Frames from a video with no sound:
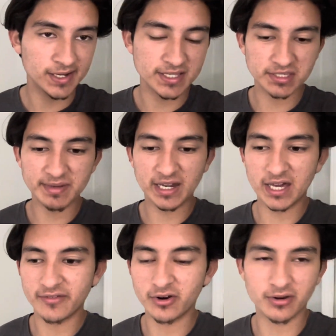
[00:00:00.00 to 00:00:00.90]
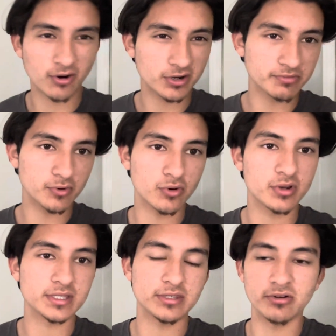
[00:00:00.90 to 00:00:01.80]
It's going to be kind of hard to record
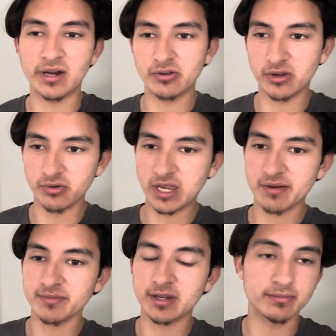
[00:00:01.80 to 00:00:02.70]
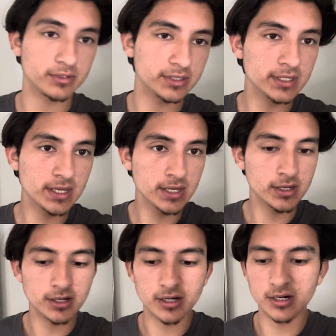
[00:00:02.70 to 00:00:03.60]
because, you know, I don't got no cameraman. But,
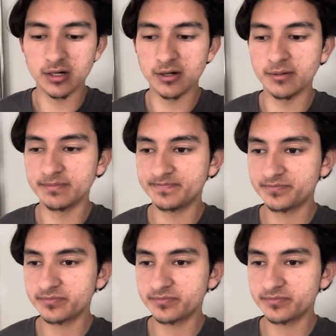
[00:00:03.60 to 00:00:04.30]
um,